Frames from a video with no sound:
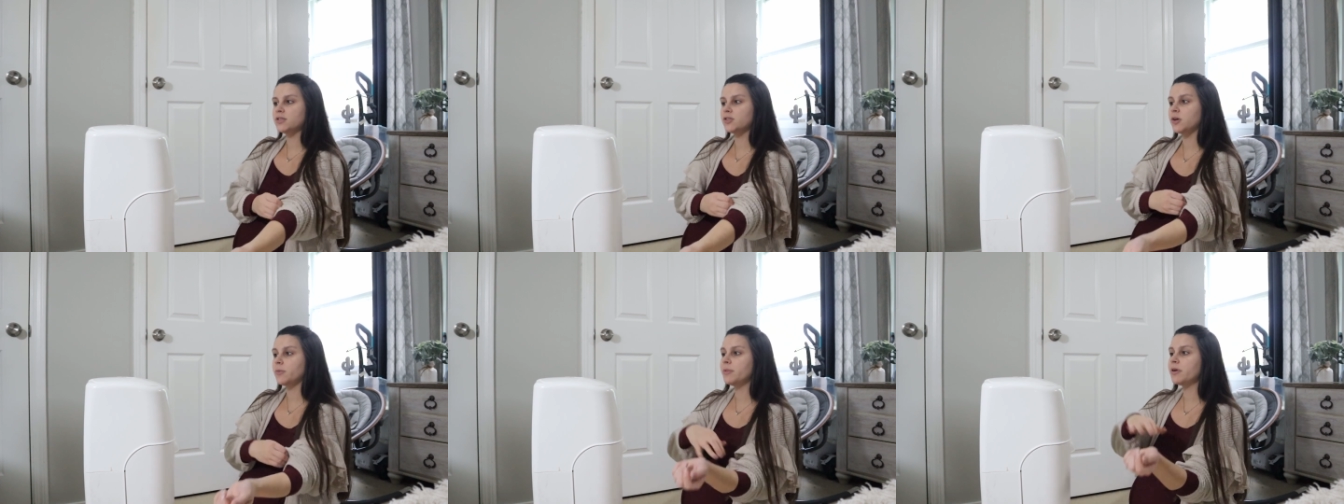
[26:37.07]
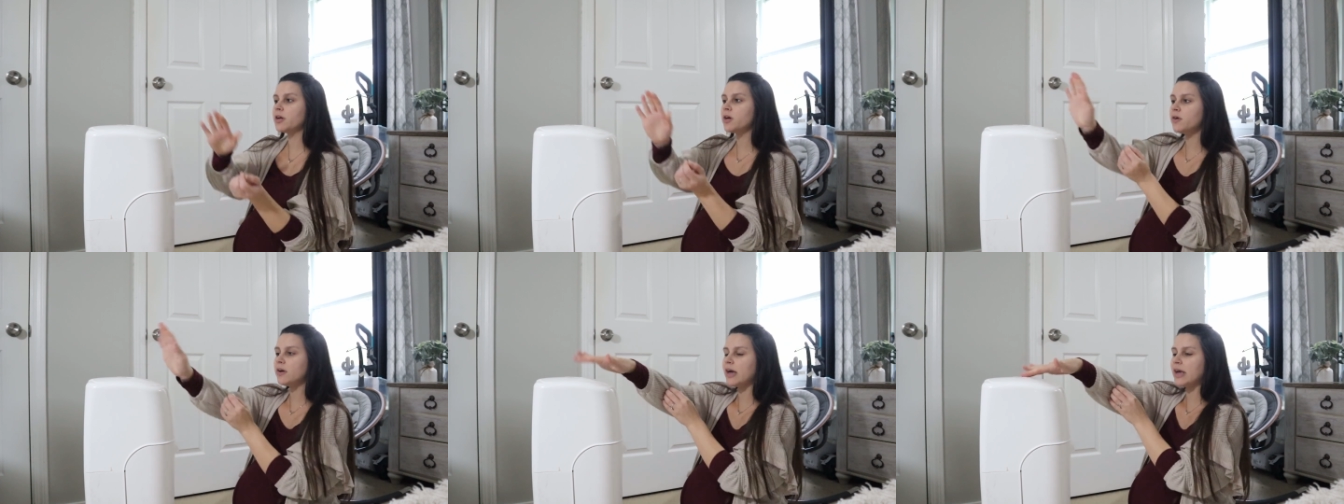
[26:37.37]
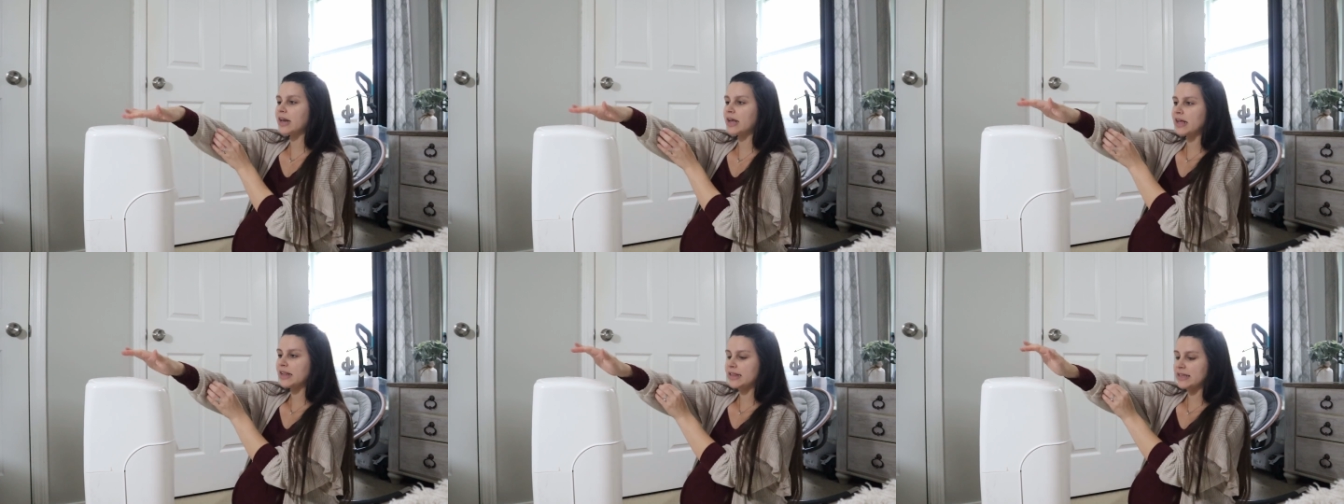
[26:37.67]
so I'm going to go
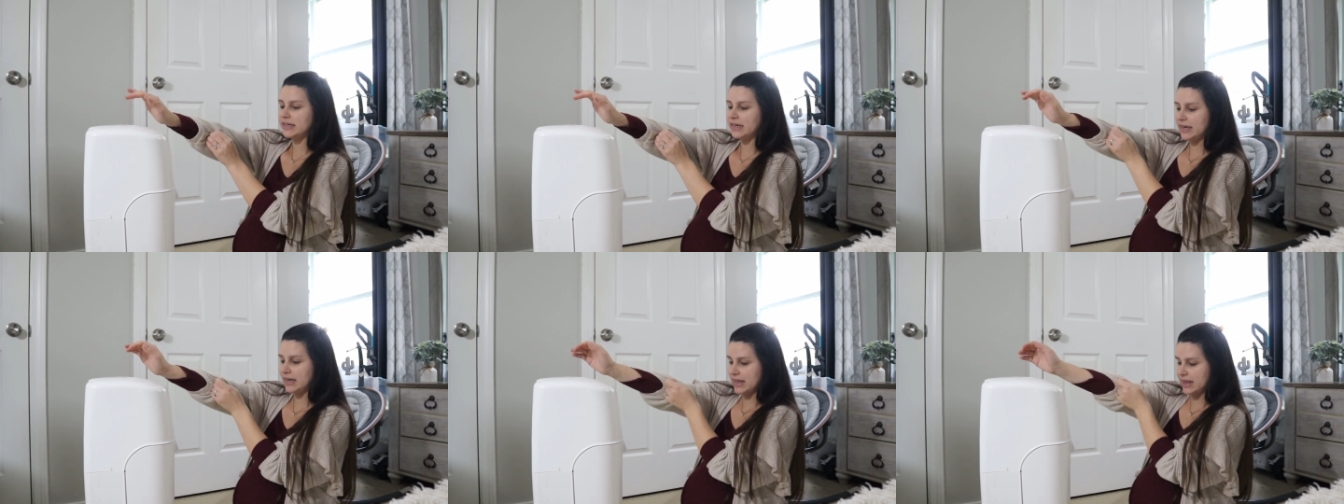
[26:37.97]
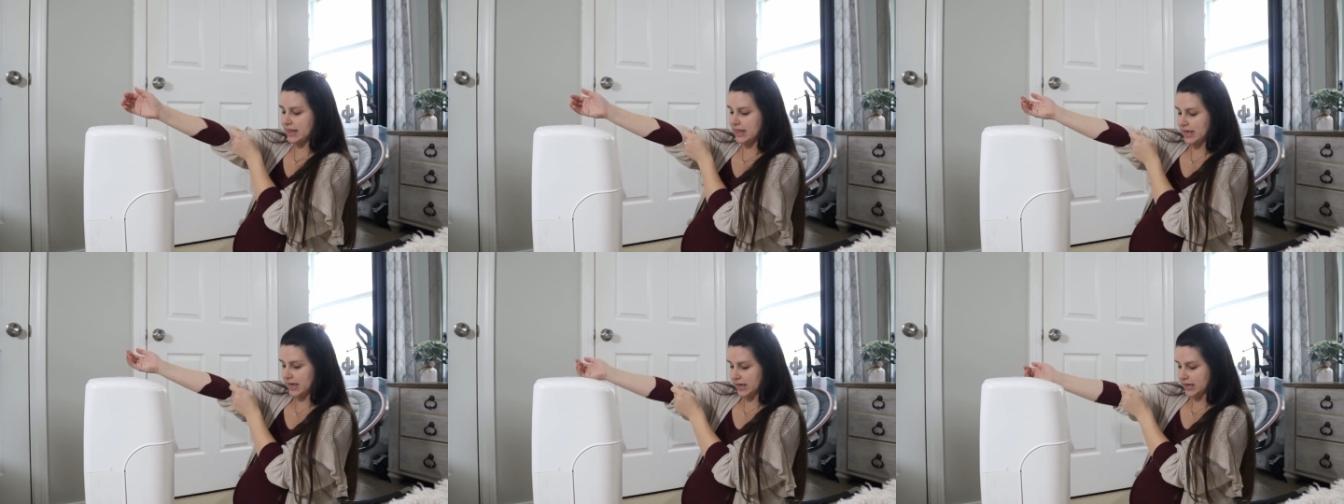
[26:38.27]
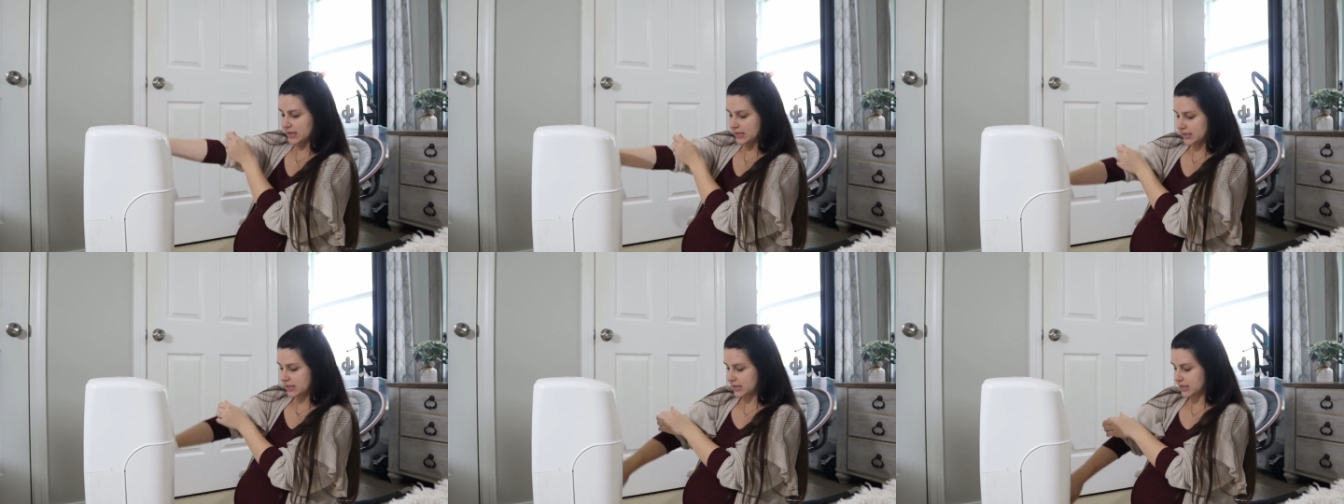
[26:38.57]
ahead and clean
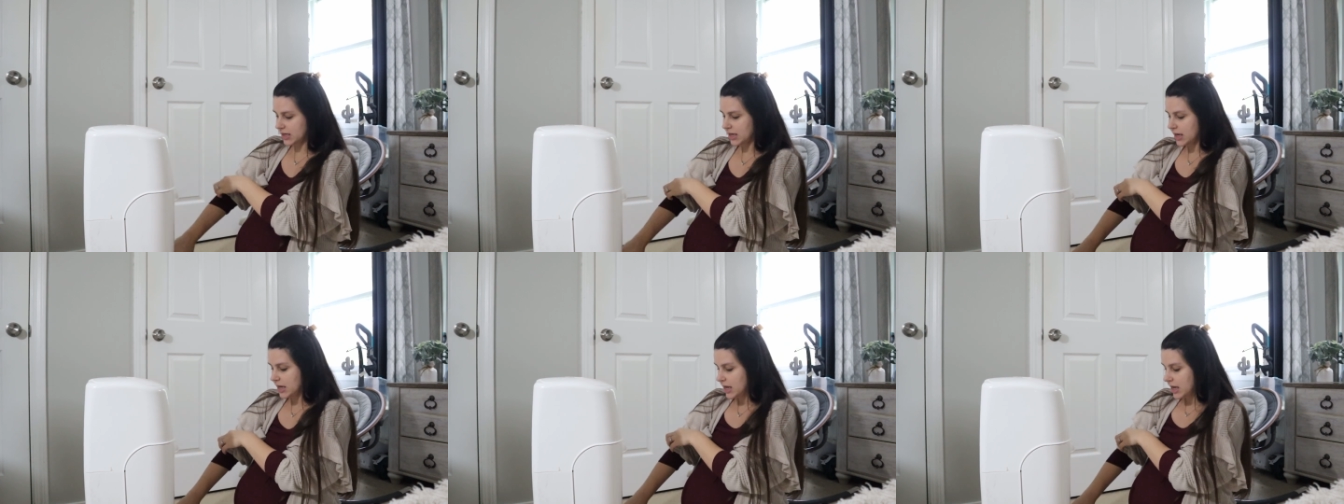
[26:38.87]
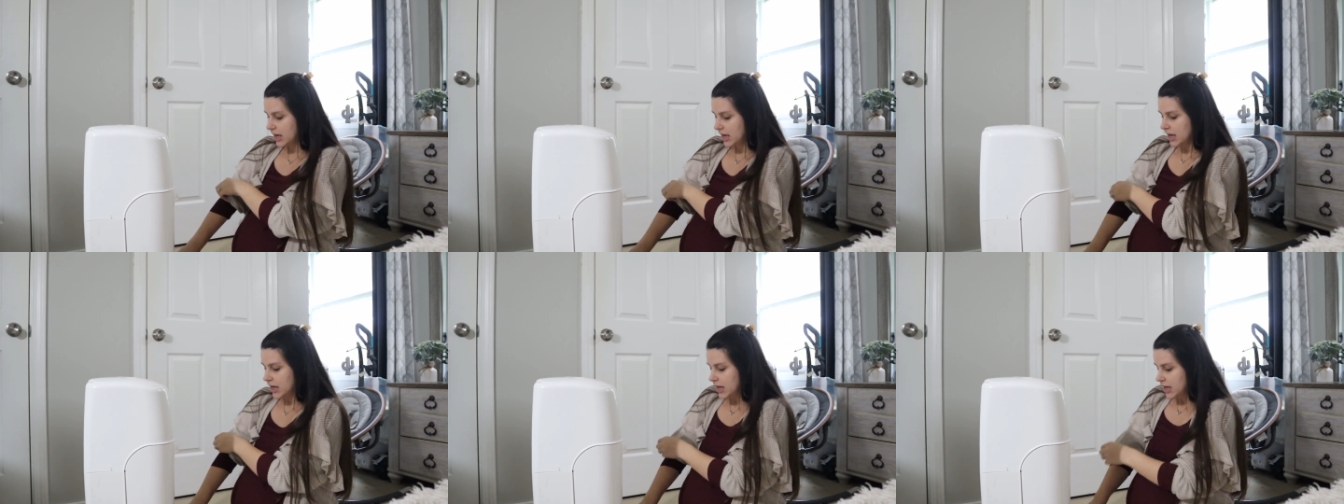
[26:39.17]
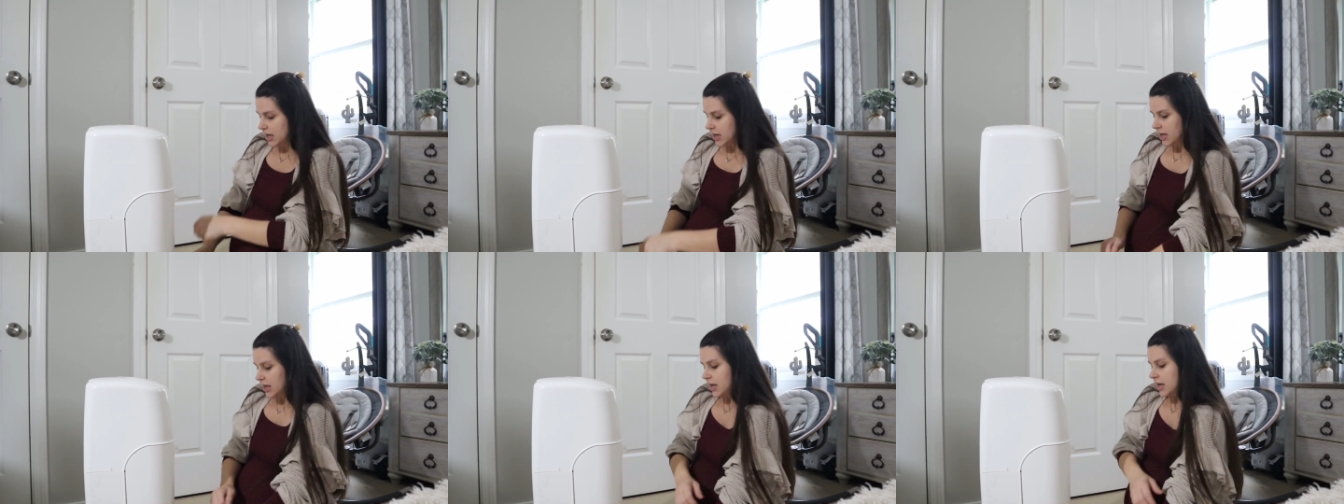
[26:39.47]
this
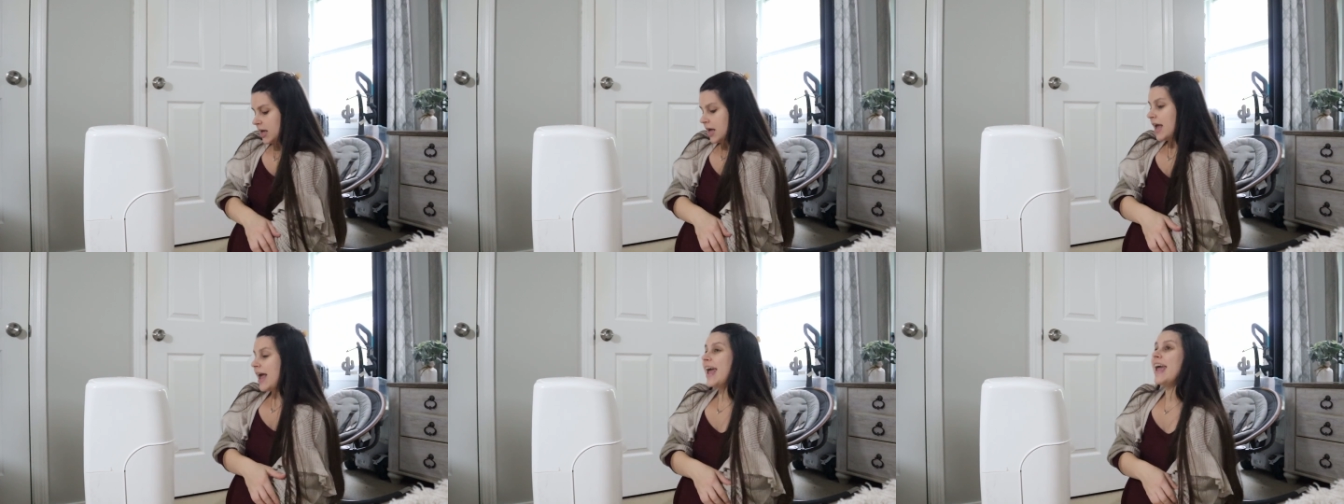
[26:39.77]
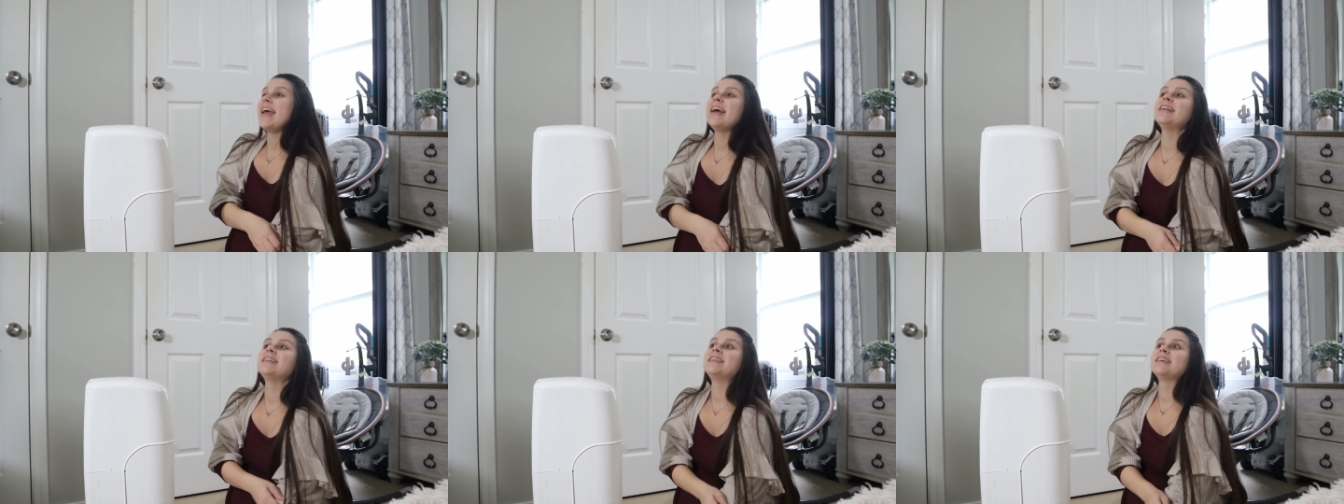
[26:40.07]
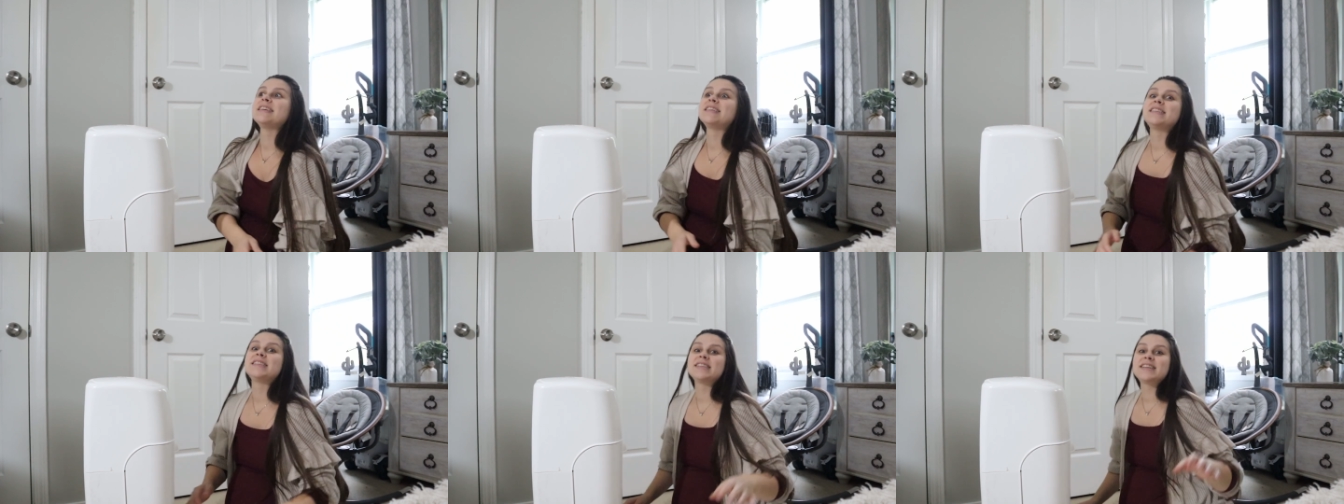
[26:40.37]
and
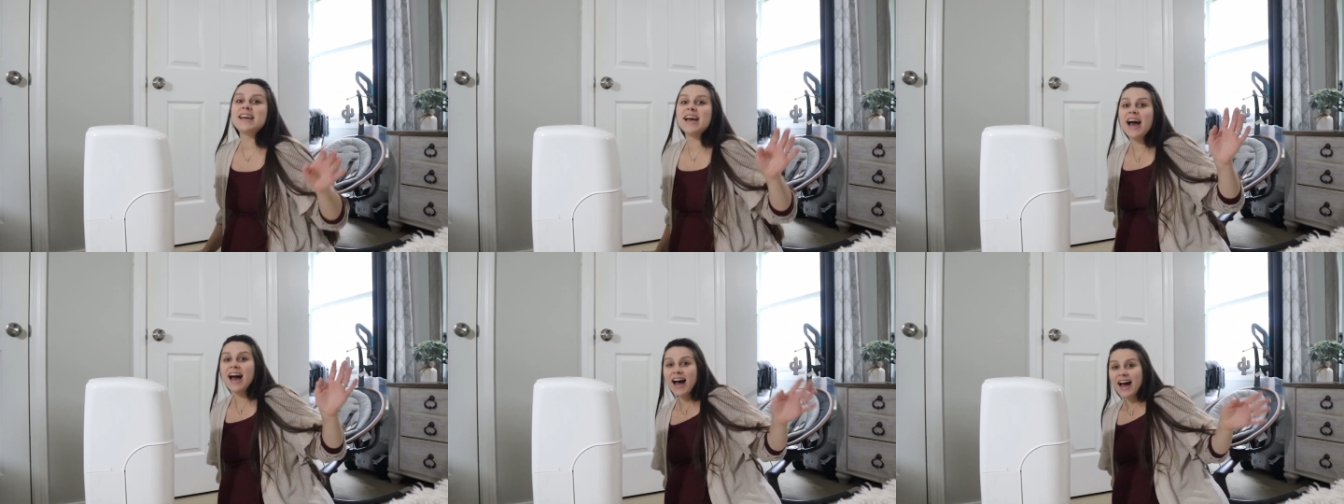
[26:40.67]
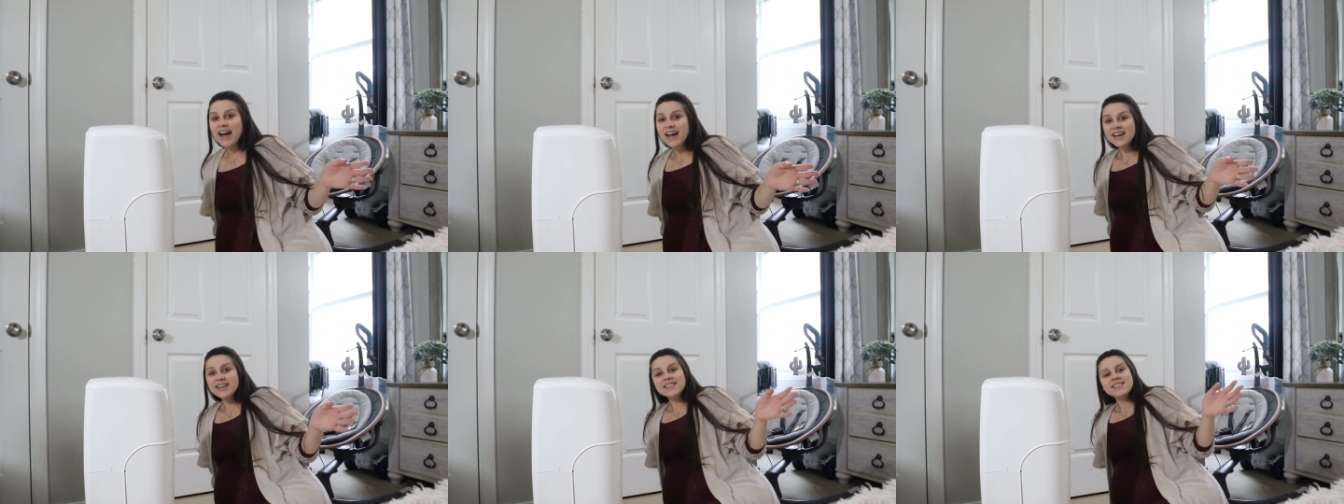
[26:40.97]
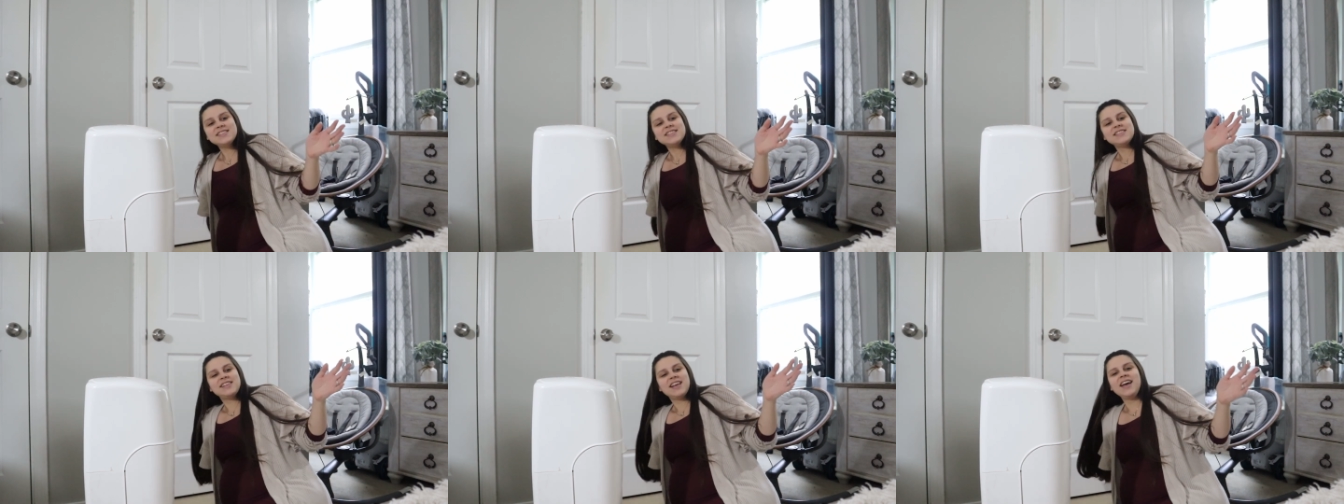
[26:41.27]

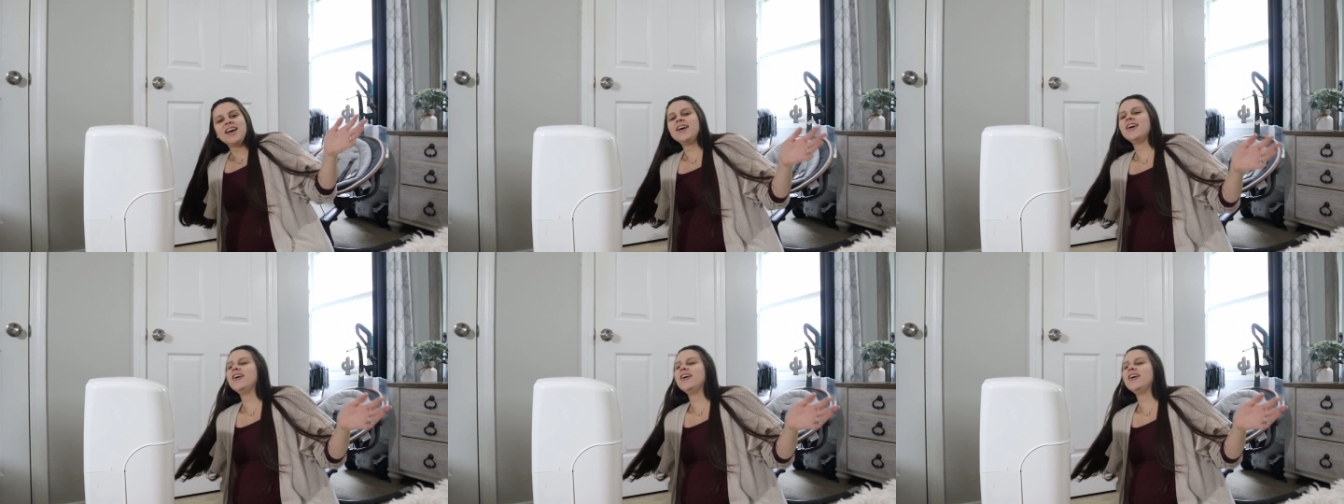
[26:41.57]
discuss